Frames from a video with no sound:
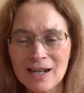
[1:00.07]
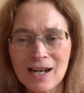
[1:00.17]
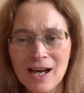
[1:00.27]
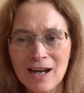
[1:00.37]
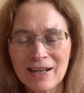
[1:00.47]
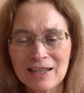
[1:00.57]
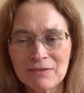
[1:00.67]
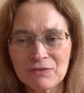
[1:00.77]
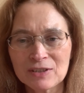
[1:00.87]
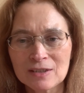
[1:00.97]

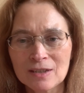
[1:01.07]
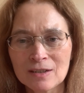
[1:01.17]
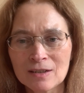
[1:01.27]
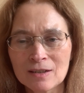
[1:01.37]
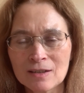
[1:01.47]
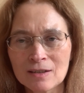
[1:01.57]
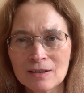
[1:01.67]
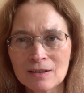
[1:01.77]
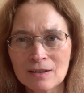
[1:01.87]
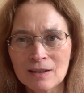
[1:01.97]
lives.
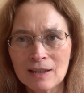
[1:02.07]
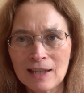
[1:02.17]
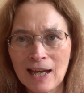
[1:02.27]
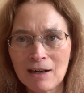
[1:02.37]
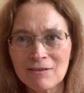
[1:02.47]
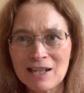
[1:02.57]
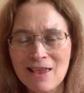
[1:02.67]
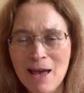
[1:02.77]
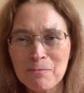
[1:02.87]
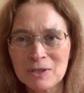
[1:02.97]
Carry
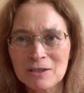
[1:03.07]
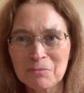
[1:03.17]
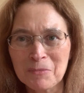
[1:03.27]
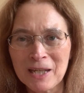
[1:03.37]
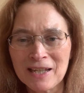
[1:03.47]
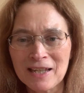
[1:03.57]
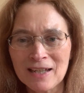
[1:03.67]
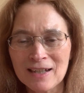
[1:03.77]
them to me.